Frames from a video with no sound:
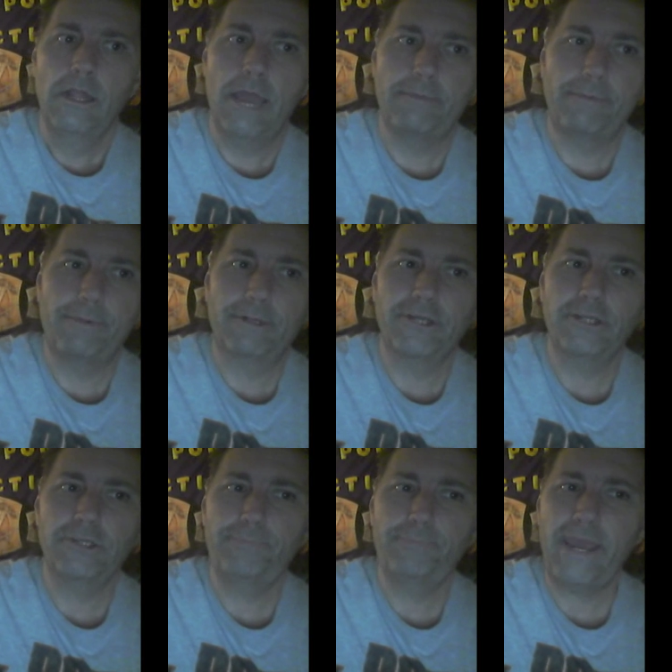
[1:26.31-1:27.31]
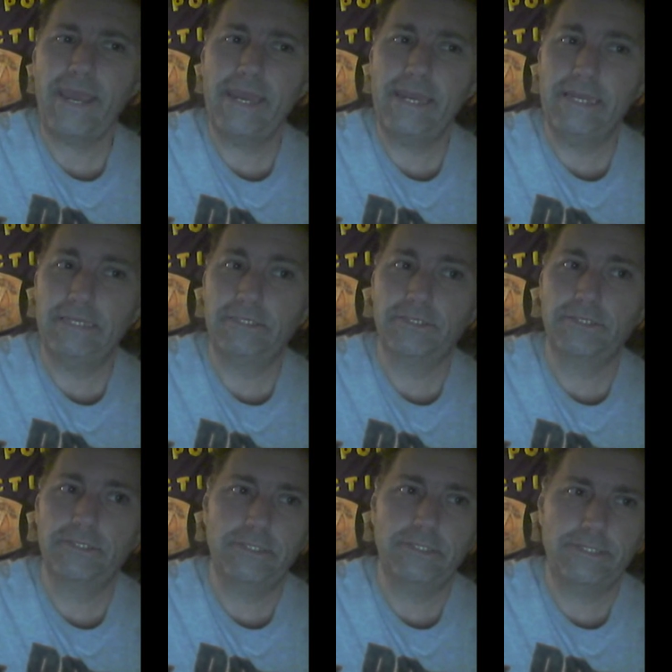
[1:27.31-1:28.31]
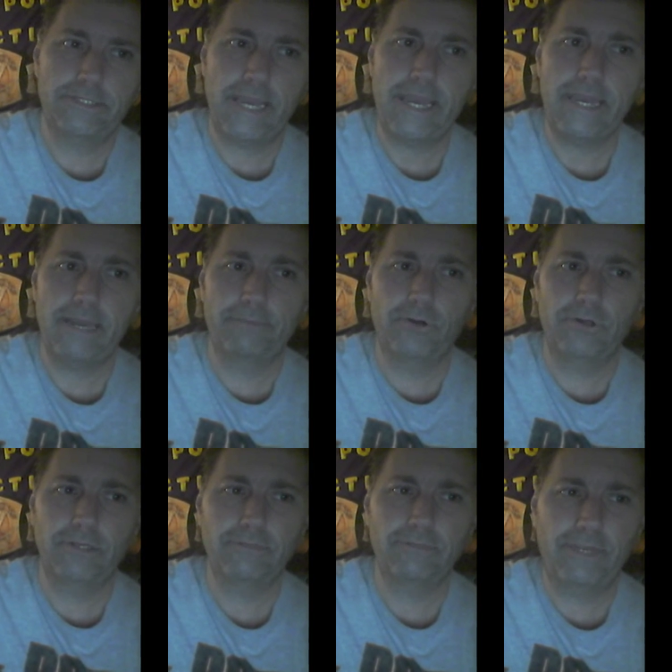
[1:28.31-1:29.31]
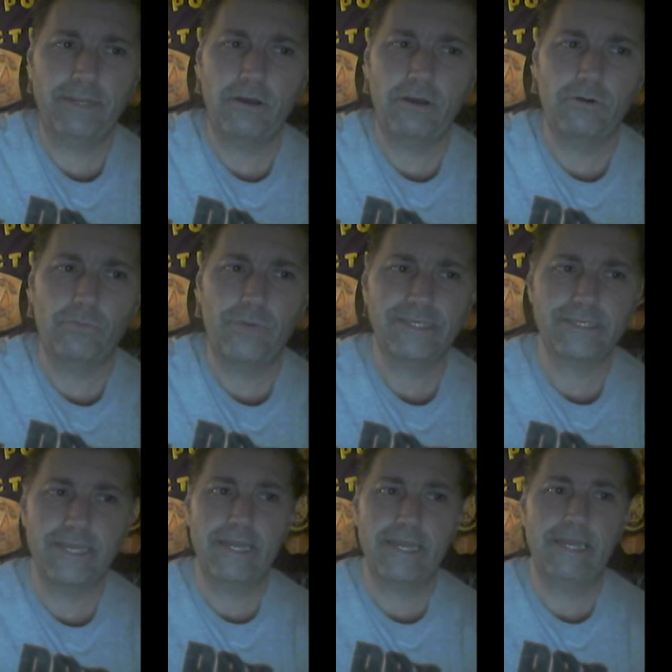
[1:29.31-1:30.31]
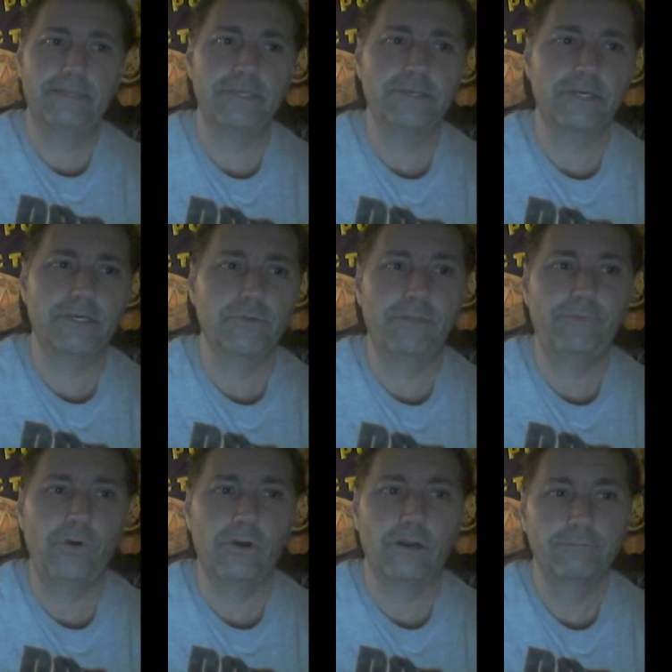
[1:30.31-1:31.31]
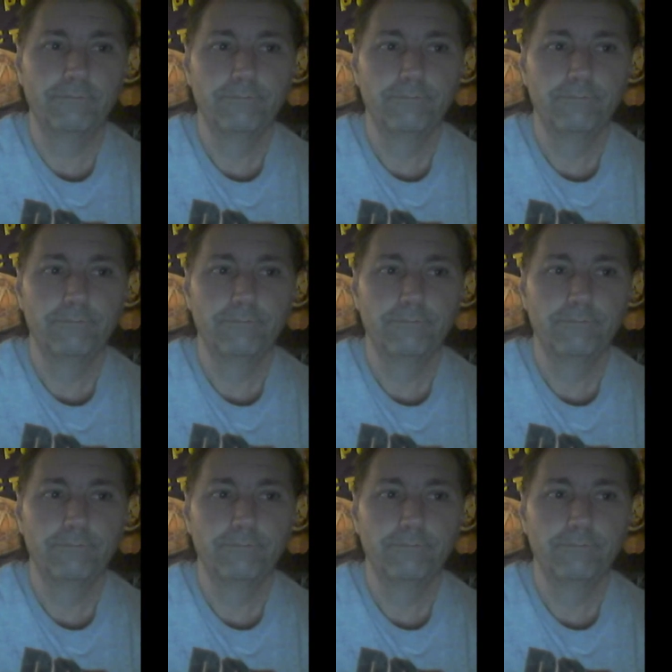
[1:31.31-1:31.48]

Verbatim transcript: Happy birthday to Paige! Today I'm doing this video on Wednesday. She turned 24.